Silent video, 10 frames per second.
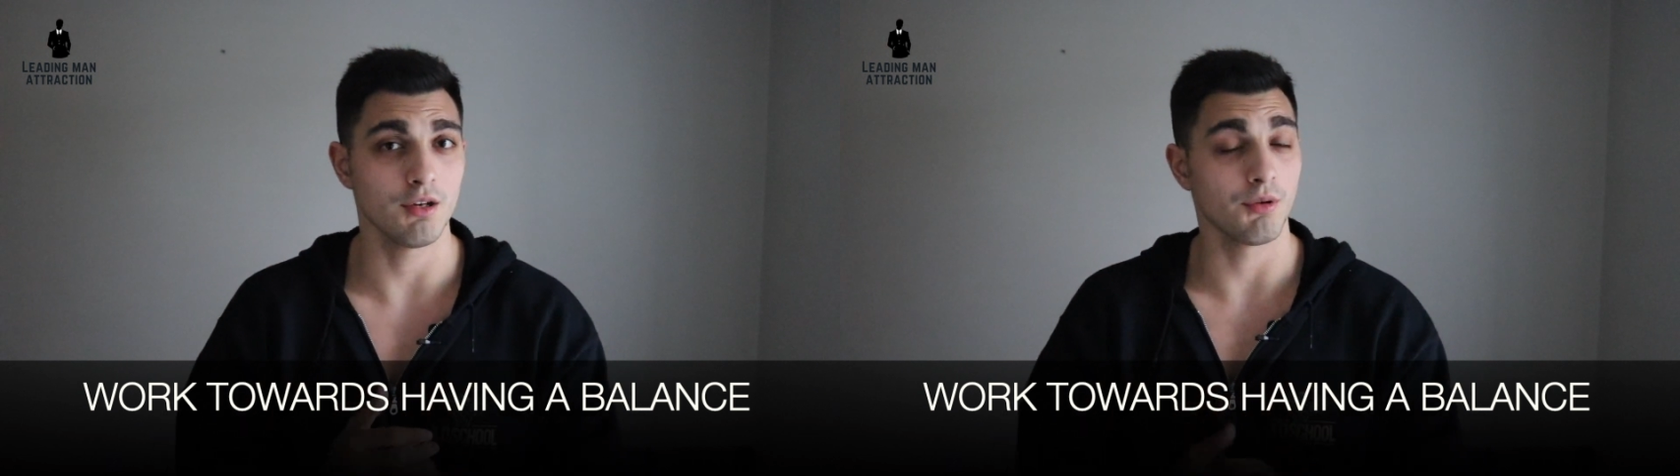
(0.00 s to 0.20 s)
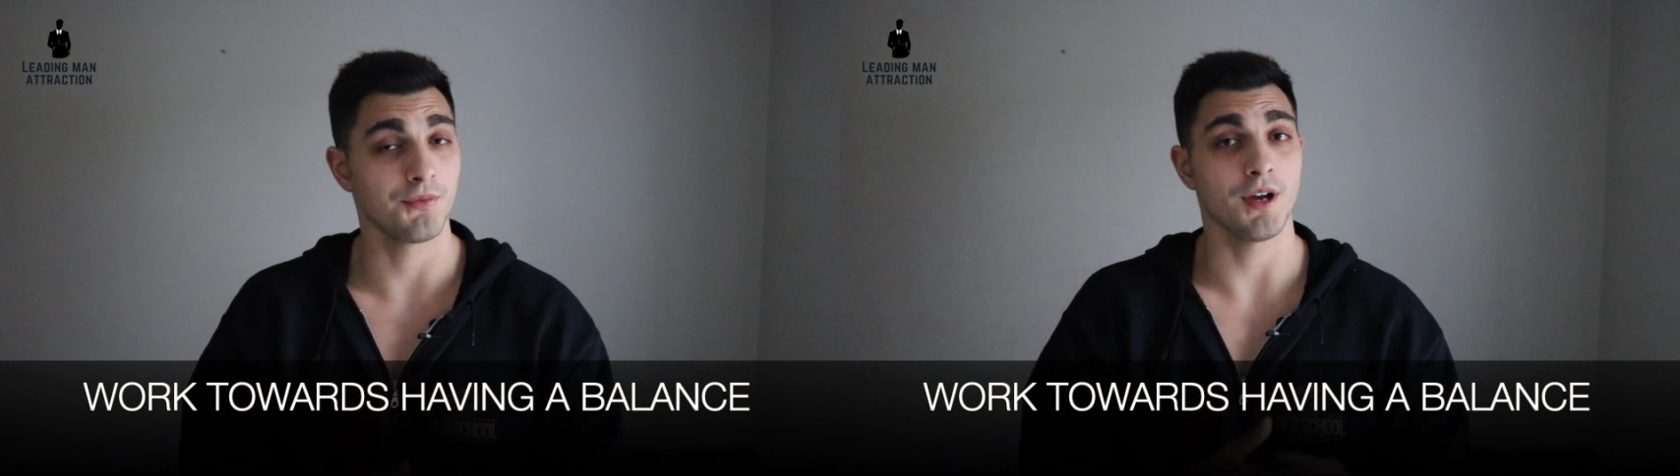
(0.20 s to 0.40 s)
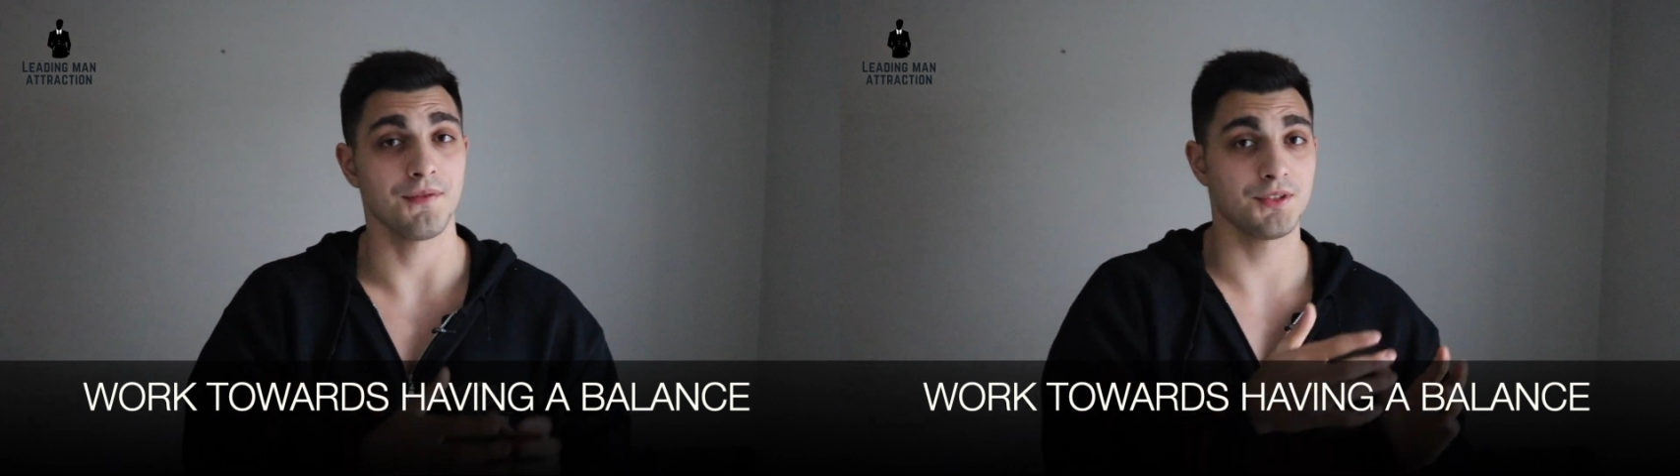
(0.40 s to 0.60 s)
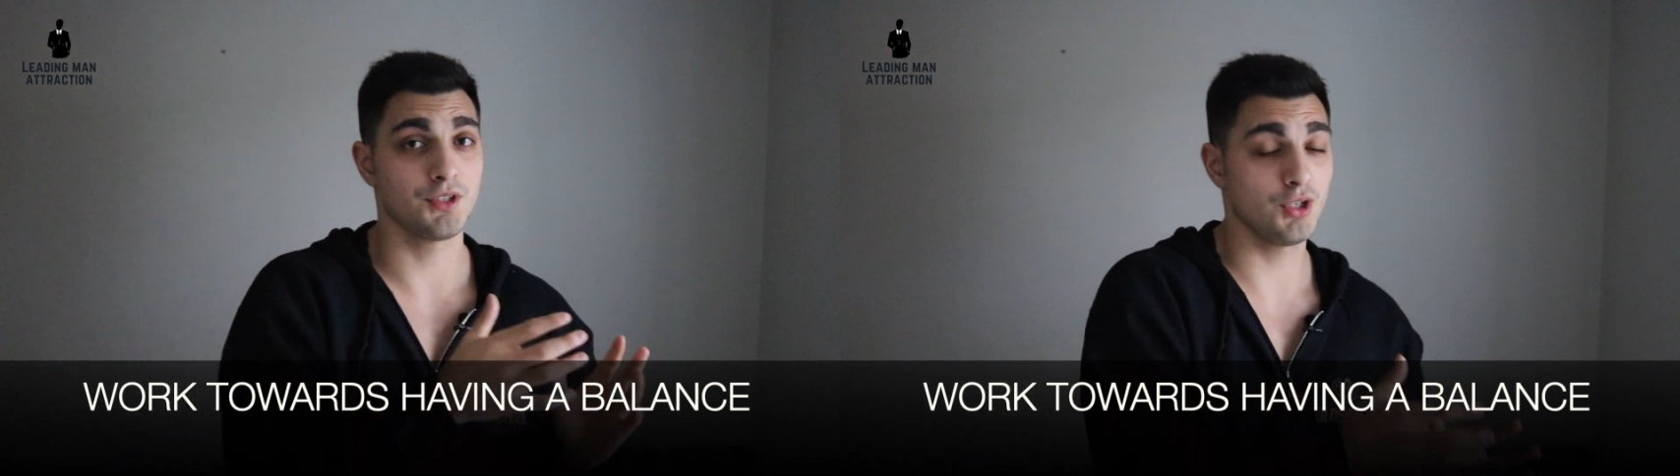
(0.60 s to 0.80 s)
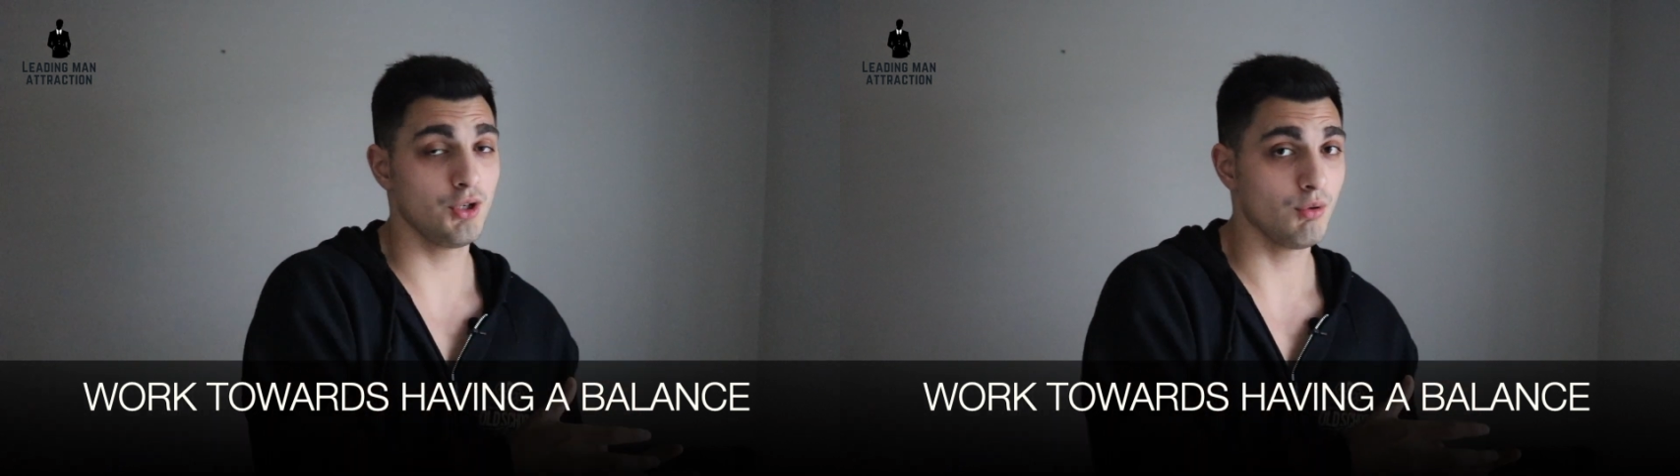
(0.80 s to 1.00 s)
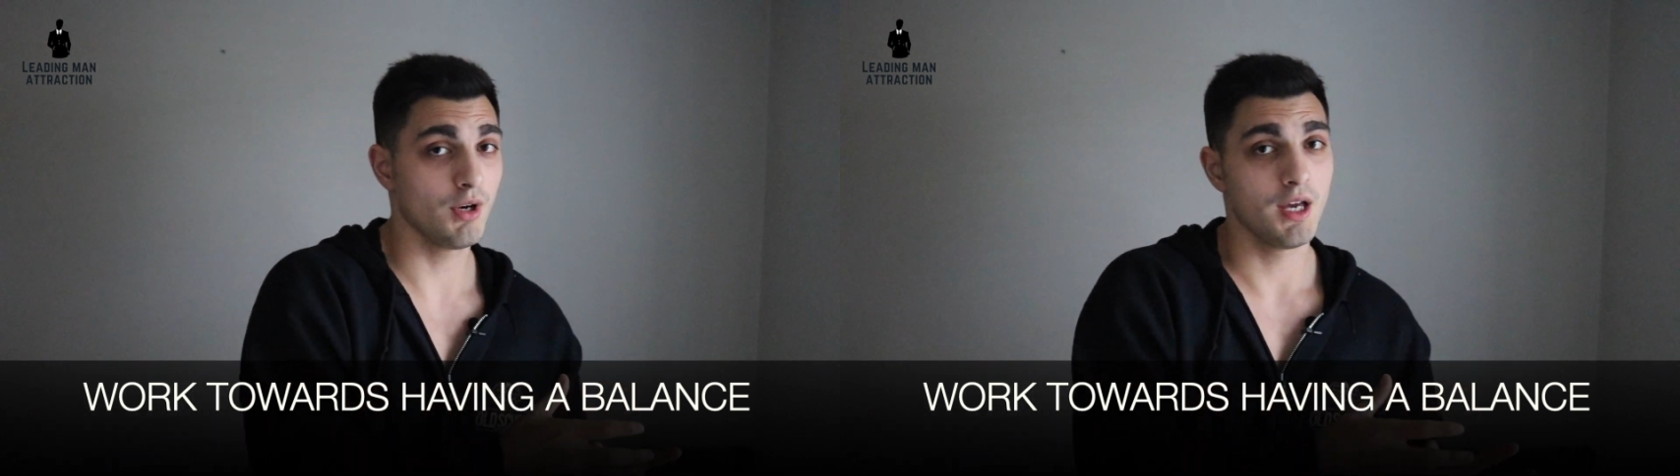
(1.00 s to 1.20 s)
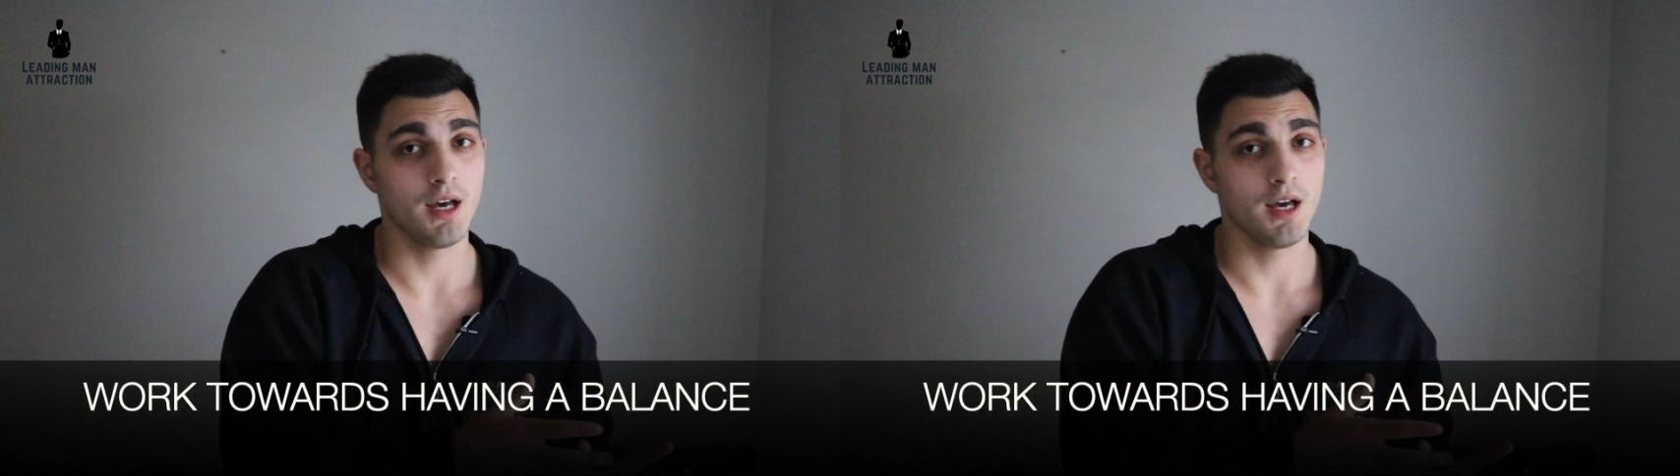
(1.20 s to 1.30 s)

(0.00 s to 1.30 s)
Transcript: Or if you have two